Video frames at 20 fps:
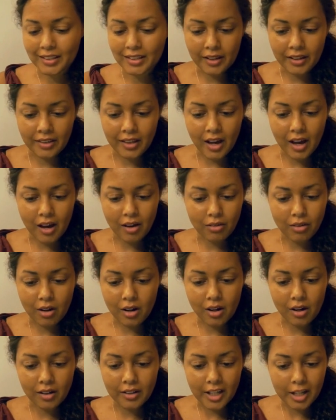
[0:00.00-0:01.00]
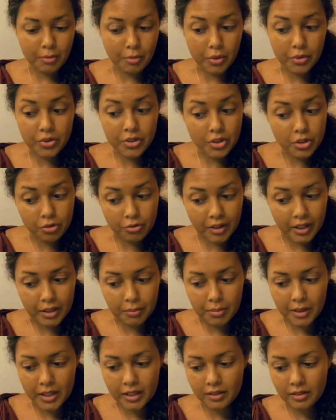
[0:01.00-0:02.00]
And the alcohol, like most, is
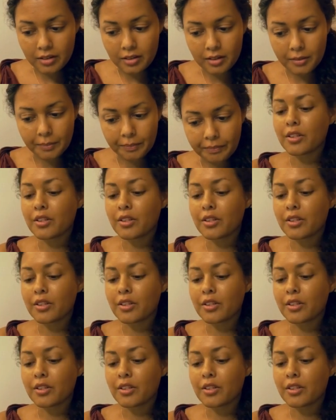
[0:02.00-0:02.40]
grain-based.